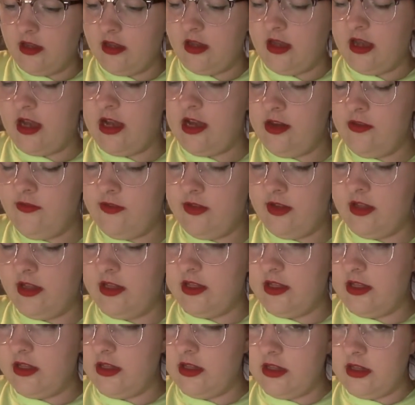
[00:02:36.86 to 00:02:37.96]
kind of
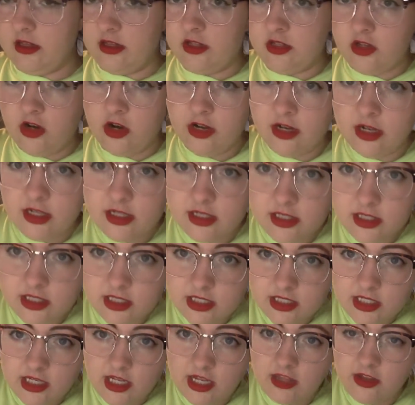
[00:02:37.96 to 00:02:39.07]
starting to
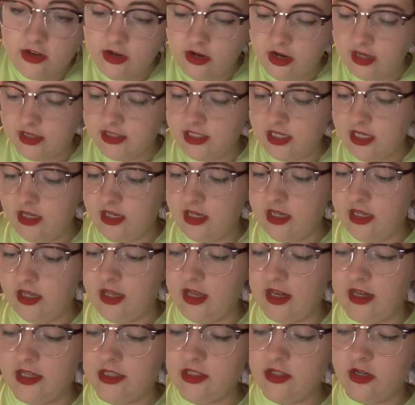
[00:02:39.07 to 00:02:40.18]
stick together, I take it
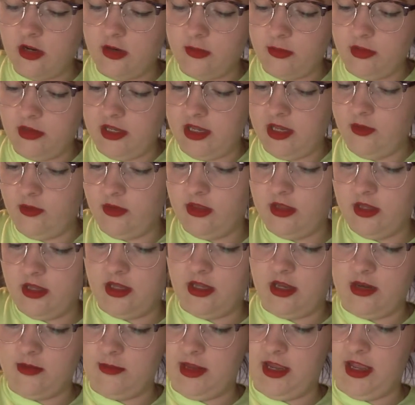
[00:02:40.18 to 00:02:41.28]
and I start playing with it
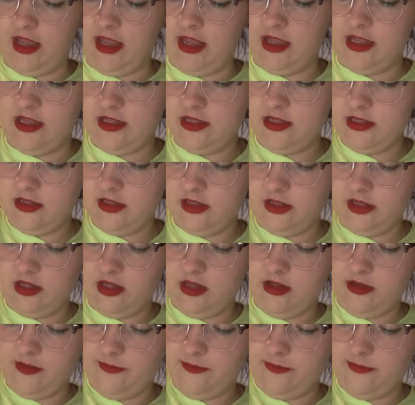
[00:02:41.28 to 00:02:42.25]
in my hands.